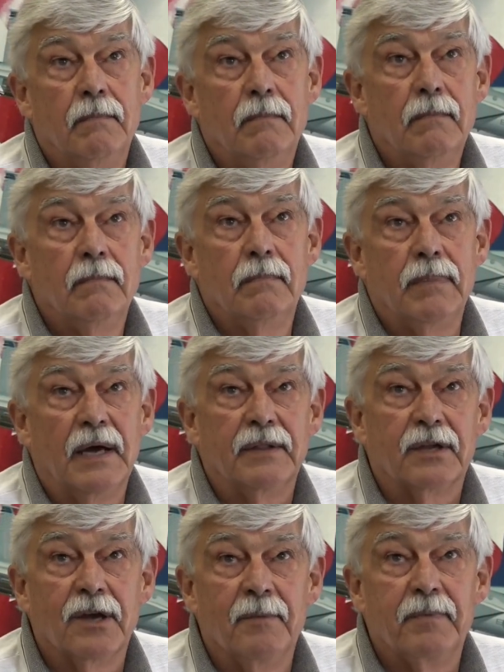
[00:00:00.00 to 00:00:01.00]
by
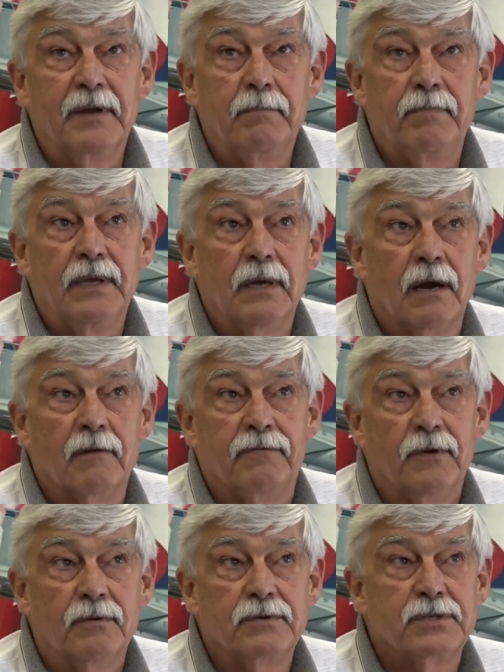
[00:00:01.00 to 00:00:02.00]
the company PR
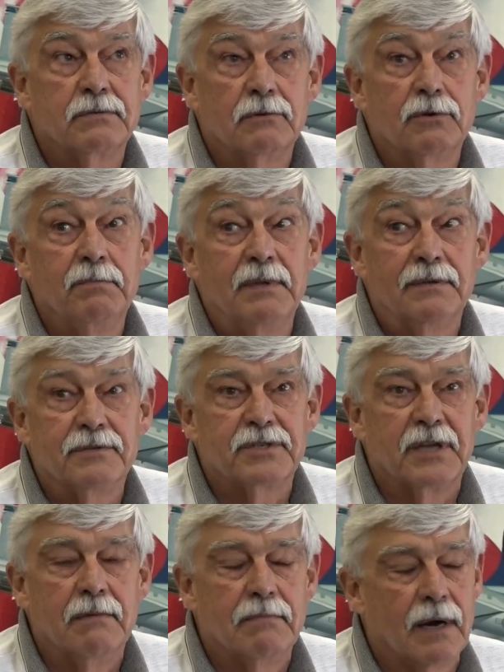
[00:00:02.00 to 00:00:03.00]
folks, could be those
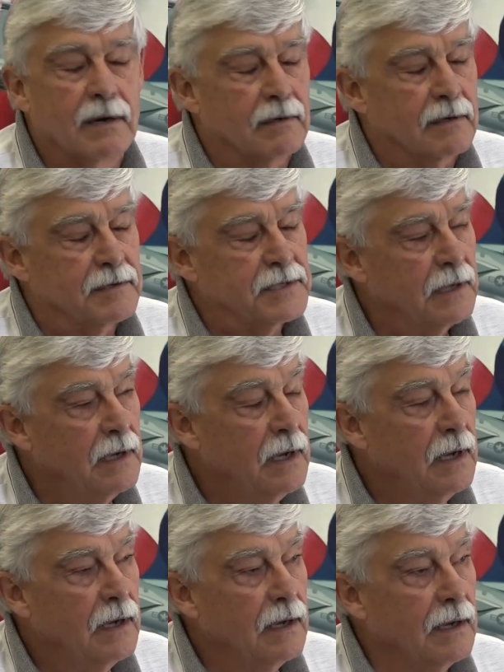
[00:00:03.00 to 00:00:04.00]
same marketers,
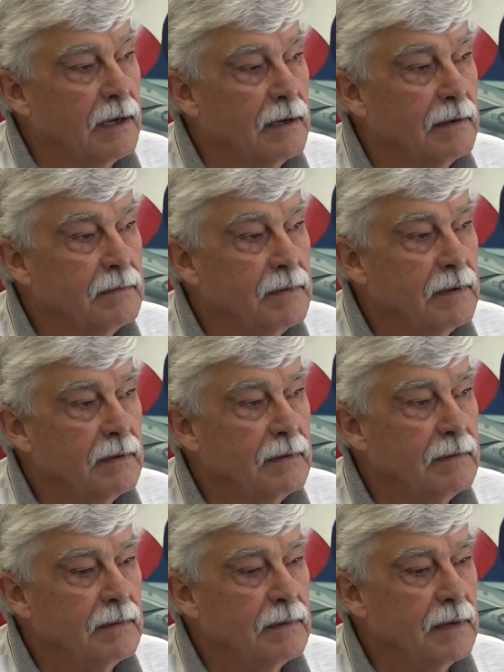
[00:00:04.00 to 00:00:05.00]
a
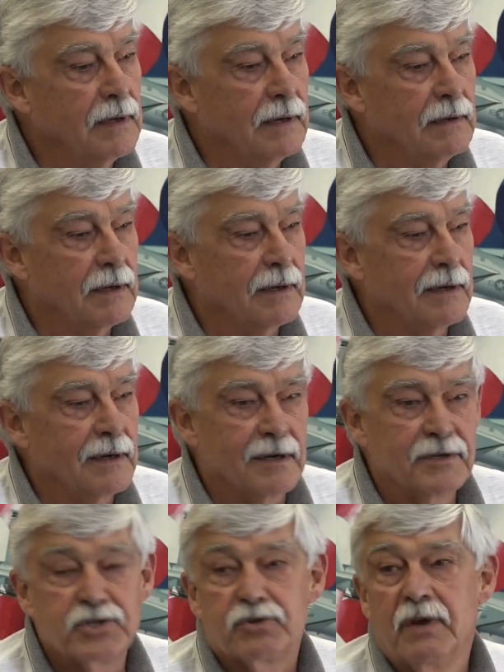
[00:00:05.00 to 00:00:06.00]

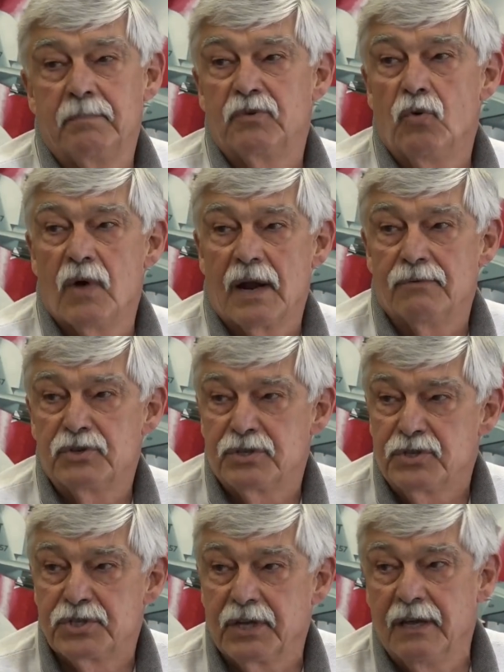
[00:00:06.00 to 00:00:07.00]
script of what I was
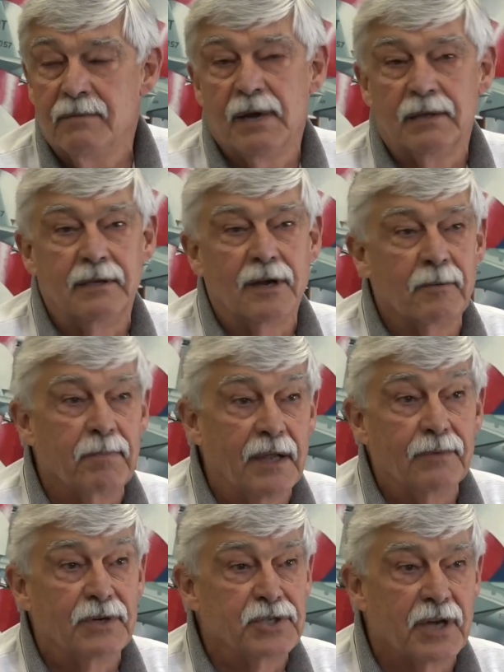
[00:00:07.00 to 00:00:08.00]
to say about the
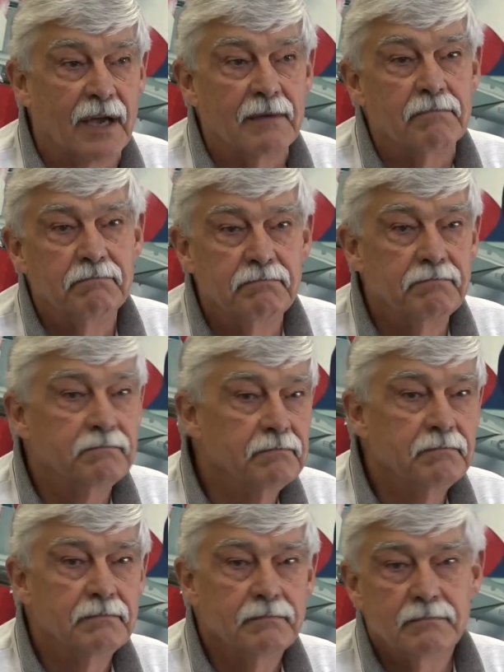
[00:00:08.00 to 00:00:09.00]
airplane, which I
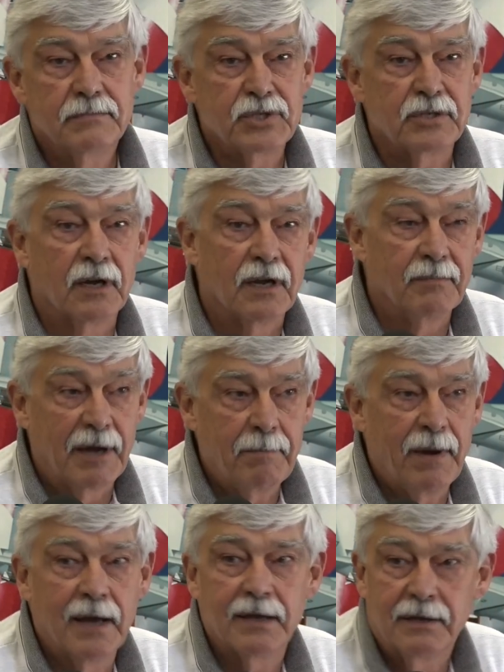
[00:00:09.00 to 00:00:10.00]
stuck in my
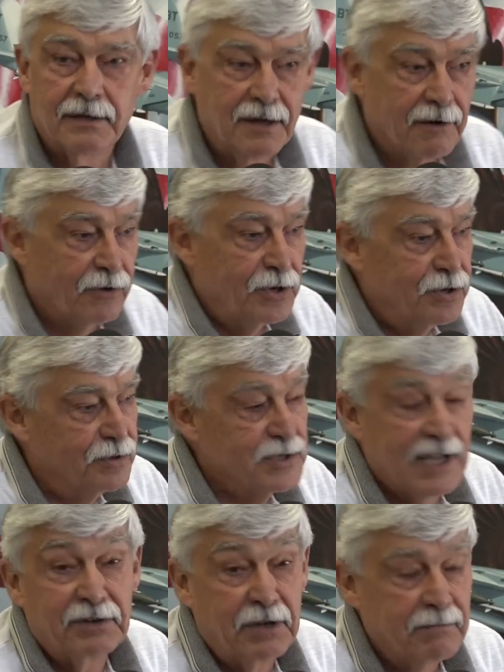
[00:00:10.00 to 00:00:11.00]
pocket and never
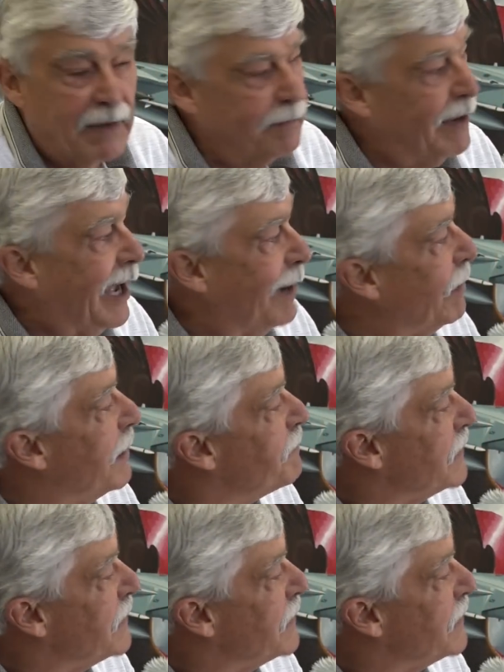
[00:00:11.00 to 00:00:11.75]
used. That didn't make me happy.